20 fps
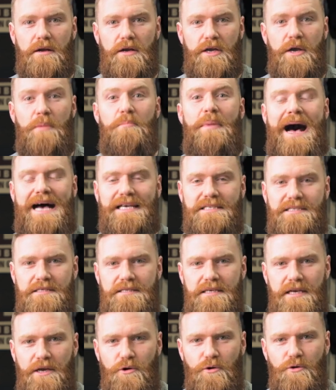
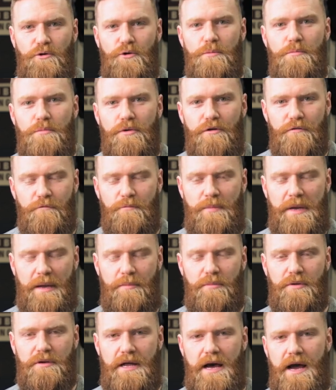capacity or number of
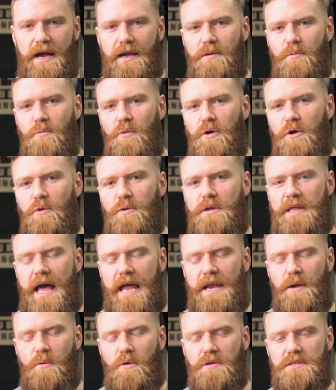people that I can work with
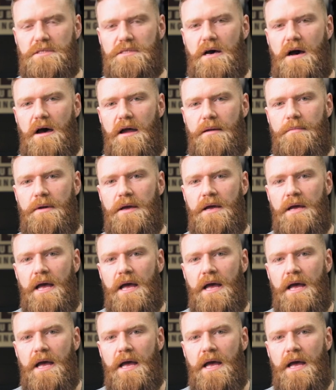at any one time.